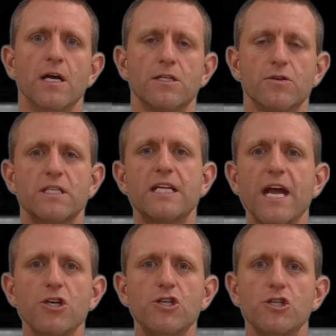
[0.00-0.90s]
So
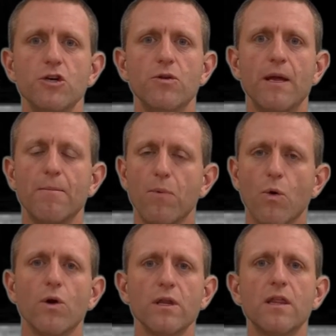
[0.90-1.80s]
stage two, the
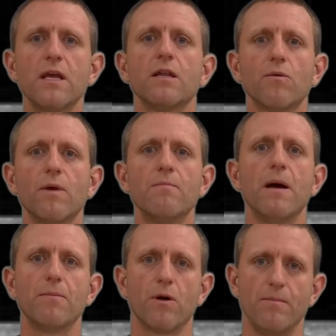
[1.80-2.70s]
important thing to
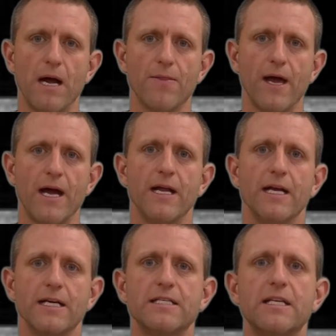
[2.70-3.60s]
remember about
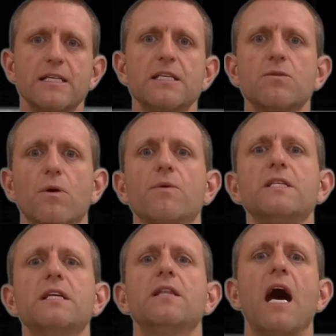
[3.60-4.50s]
that is this is where we
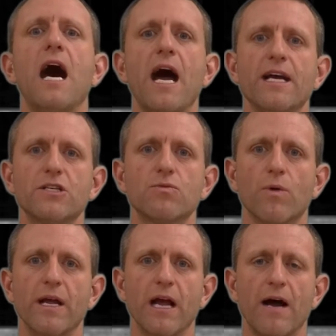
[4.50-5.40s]
see the highest
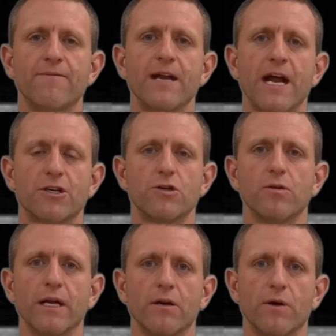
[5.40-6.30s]
rate of
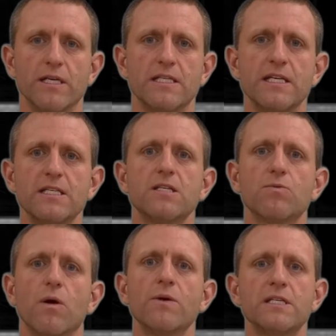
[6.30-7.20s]
natural increase. This
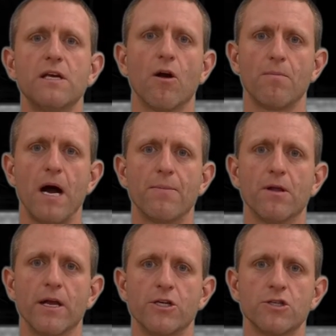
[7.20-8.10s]
is where we see our
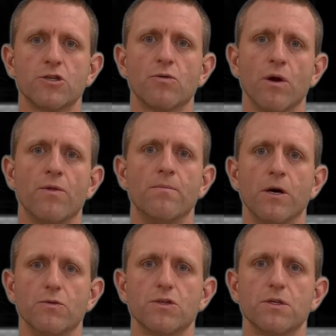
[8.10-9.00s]
populations grow the
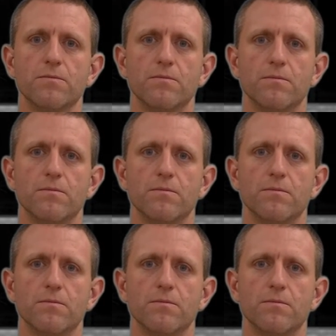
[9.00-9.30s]
most.